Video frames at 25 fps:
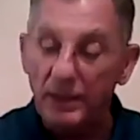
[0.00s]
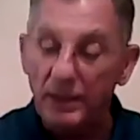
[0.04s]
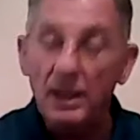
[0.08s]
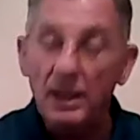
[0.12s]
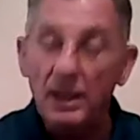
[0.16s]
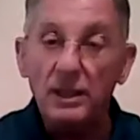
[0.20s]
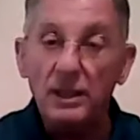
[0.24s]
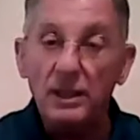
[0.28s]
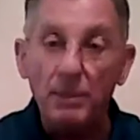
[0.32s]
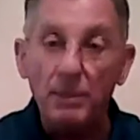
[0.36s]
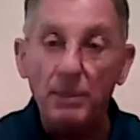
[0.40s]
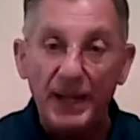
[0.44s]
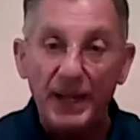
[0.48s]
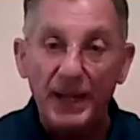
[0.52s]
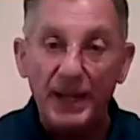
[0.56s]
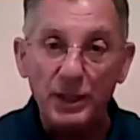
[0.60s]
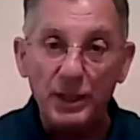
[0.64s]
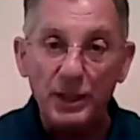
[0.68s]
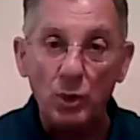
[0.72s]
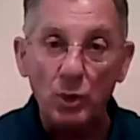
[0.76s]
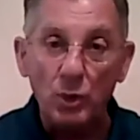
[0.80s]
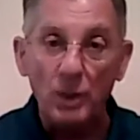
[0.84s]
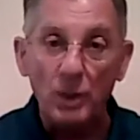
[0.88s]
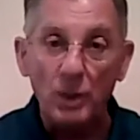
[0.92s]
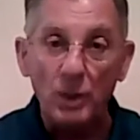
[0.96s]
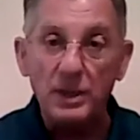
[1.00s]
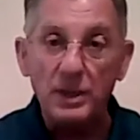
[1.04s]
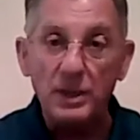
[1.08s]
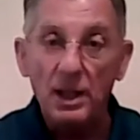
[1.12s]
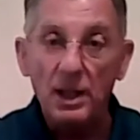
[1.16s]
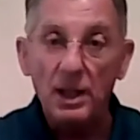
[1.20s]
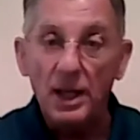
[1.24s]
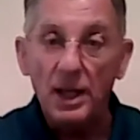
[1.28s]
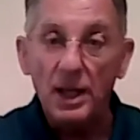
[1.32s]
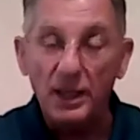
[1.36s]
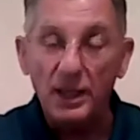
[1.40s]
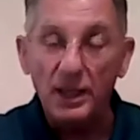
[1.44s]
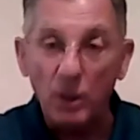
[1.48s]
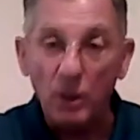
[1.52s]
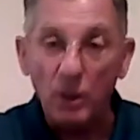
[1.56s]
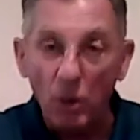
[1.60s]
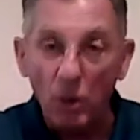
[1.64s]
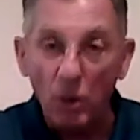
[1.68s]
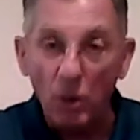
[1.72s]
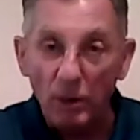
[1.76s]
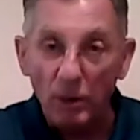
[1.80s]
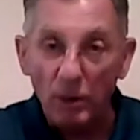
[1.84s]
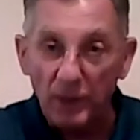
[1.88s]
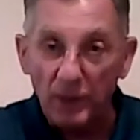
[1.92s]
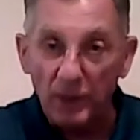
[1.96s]
the beta source and
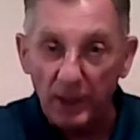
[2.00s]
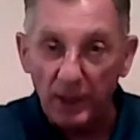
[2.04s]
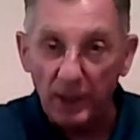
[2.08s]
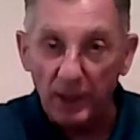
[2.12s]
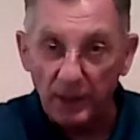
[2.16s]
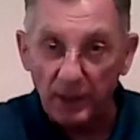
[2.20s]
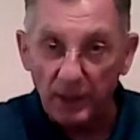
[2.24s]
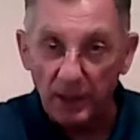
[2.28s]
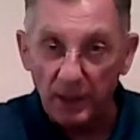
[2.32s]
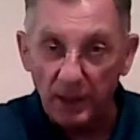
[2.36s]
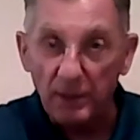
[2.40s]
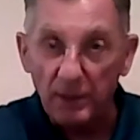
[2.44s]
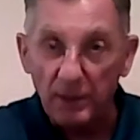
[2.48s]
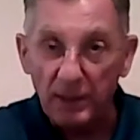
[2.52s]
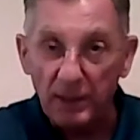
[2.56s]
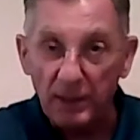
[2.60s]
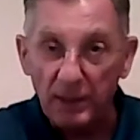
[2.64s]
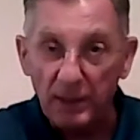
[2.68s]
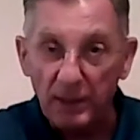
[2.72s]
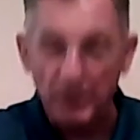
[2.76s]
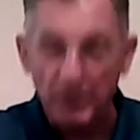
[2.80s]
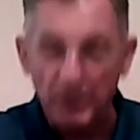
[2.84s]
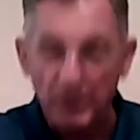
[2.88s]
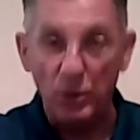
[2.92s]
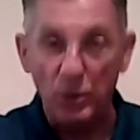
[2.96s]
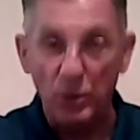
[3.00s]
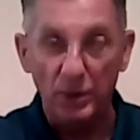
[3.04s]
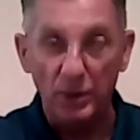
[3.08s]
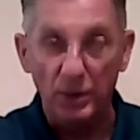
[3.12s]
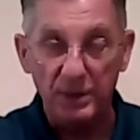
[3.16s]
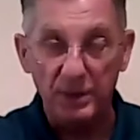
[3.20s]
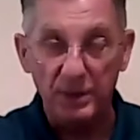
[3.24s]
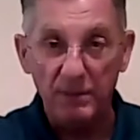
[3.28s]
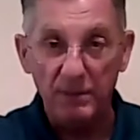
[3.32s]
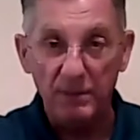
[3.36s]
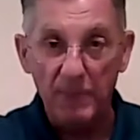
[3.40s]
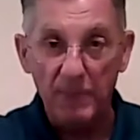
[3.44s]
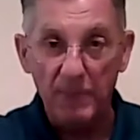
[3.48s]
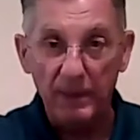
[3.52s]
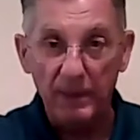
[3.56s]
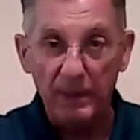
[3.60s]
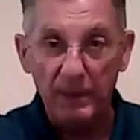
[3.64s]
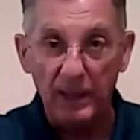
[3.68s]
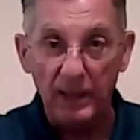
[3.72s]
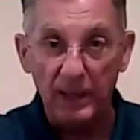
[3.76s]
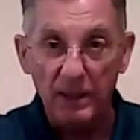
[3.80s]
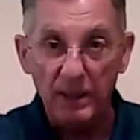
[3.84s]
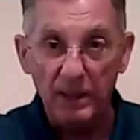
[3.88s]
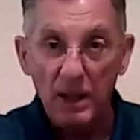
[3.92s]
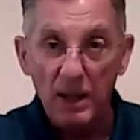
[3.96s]
the gamma source. Okay?
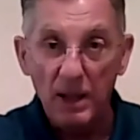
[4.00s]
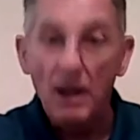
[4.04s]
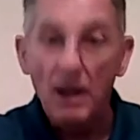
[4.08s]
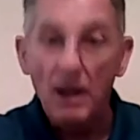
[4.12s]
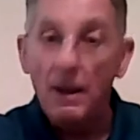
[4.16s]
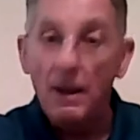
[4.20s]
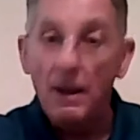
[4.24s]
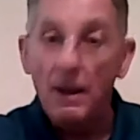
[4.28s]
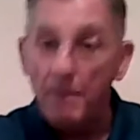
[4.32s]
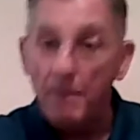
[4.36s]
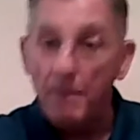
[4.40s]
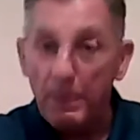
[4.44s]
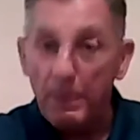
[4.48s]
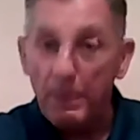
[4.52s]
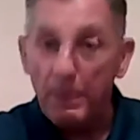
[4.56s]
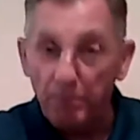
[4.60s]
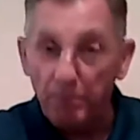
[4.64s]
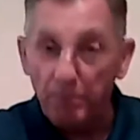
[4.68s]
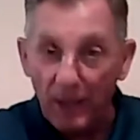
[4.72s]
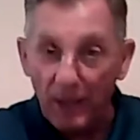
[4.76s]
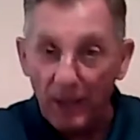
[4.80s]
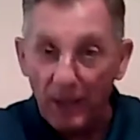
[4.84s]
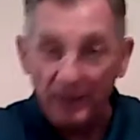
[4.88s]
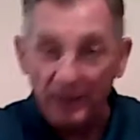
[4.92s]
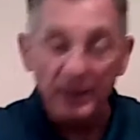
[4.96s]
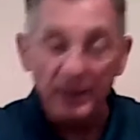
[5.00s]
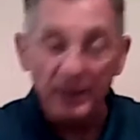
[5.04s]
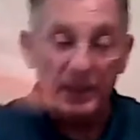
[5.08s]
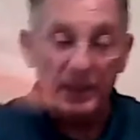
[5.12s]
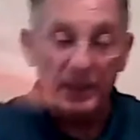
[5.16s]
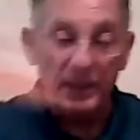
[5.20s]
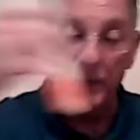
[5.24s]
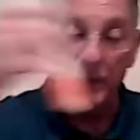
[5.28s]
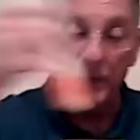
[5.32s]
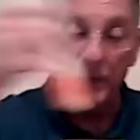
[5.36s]
But even though